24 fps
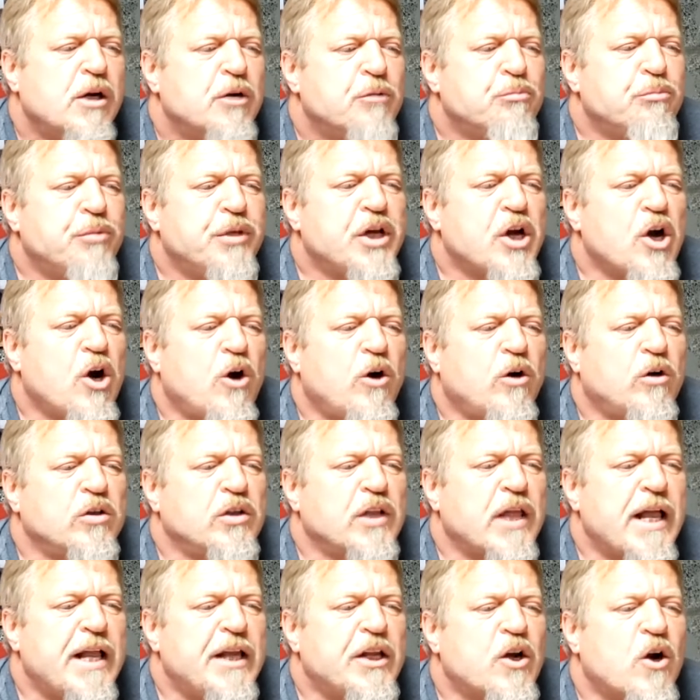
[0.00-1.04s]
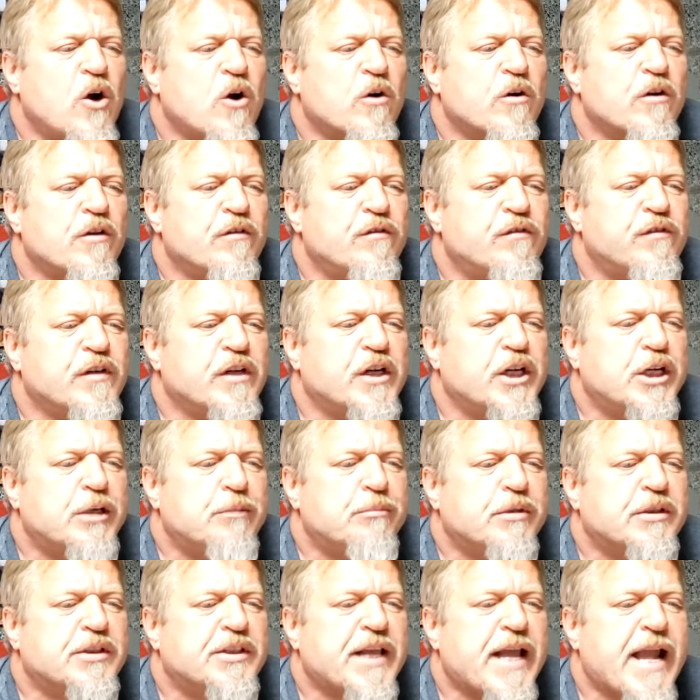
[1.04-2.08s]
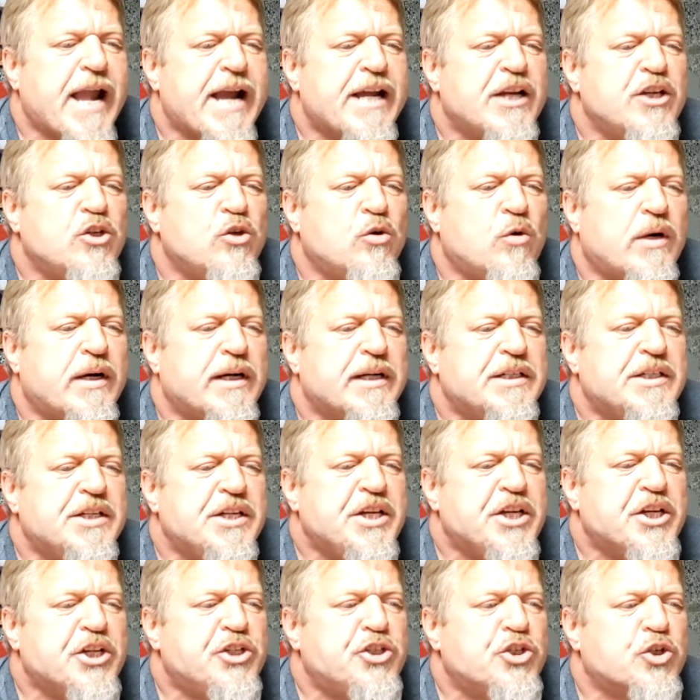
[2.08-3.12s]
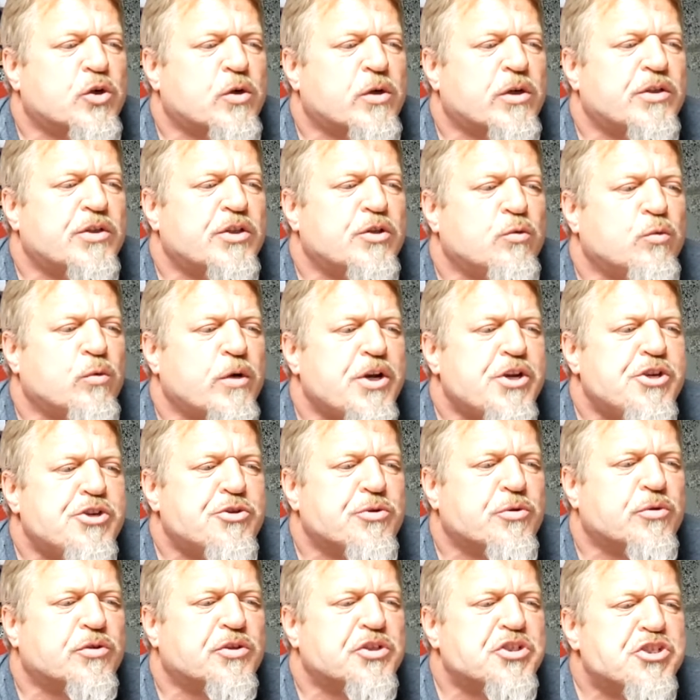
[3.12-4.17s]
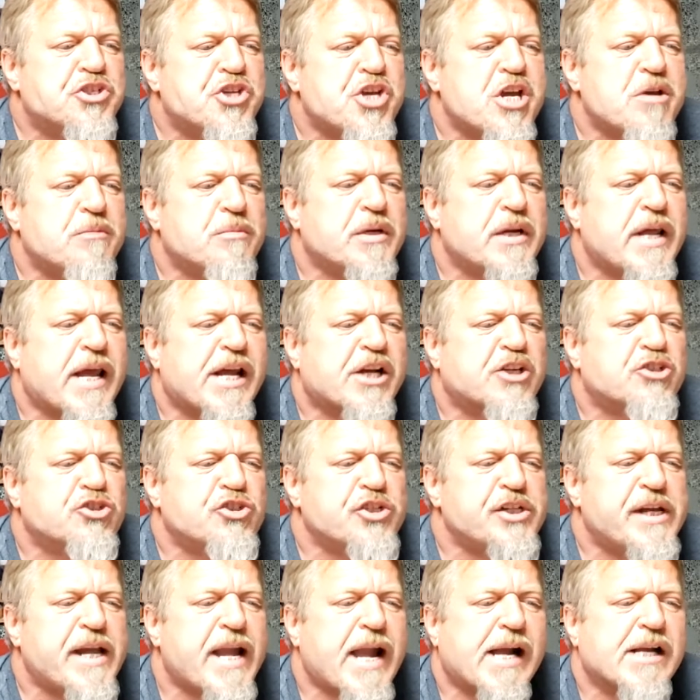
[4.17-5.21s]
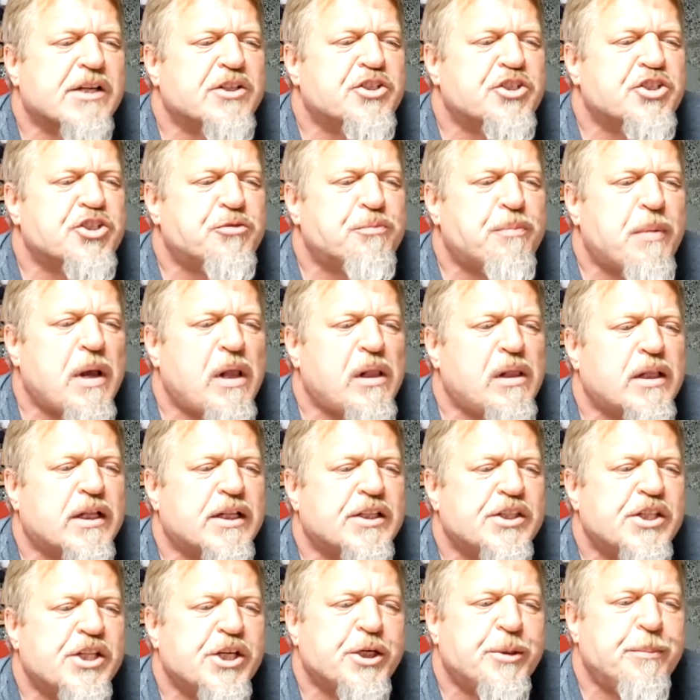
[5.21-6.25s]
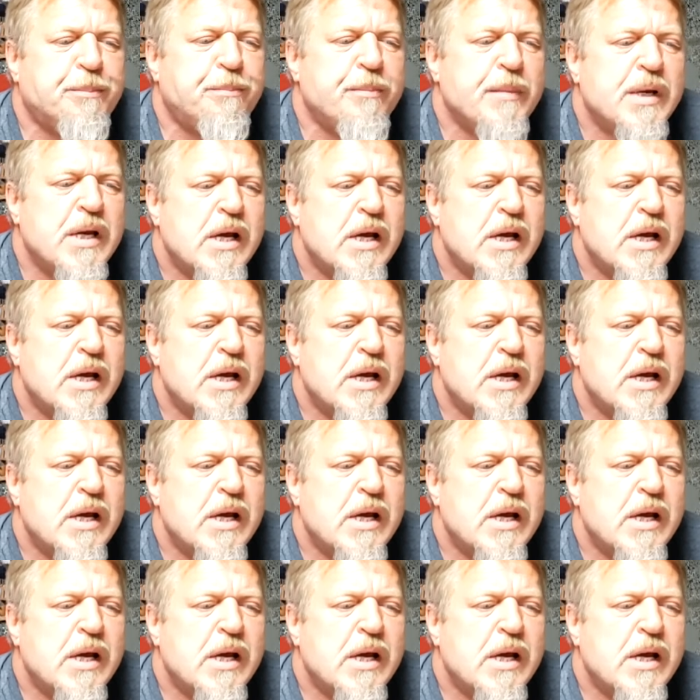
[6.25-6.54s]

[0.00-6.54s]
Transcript: be all lighthearted fun, but they had no idea during the ritual the shaman actually casts a spell on them.